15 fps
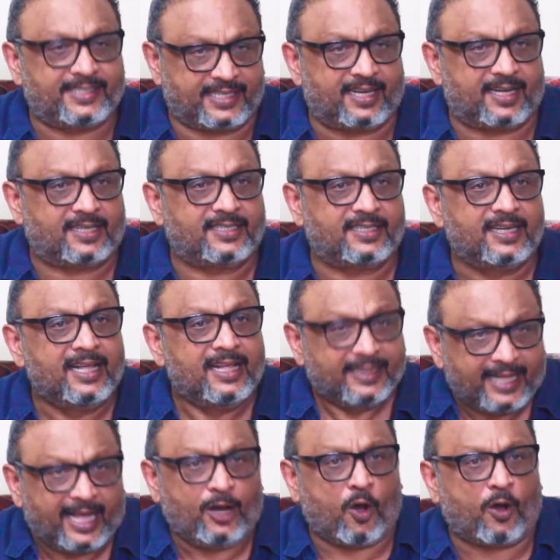church
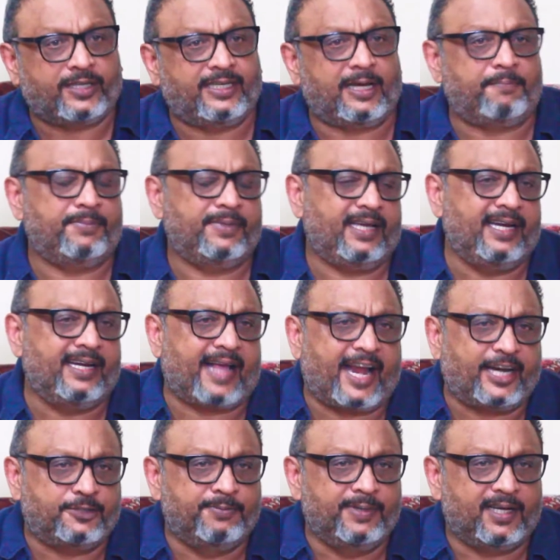they locked up in
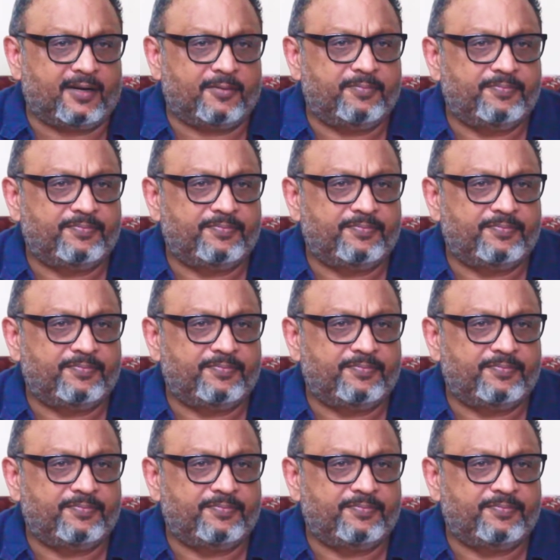Kashmir?